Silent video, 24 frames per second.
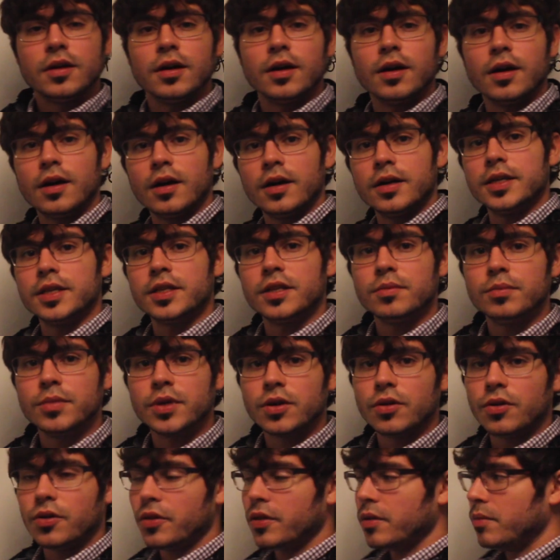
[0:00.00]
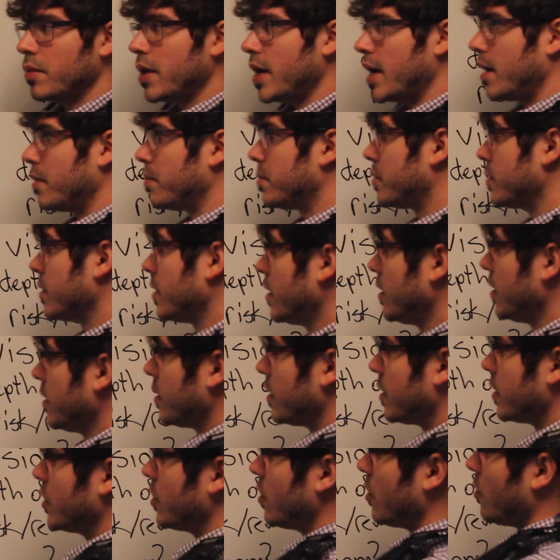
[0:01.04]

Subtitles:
in the middle of the map. And you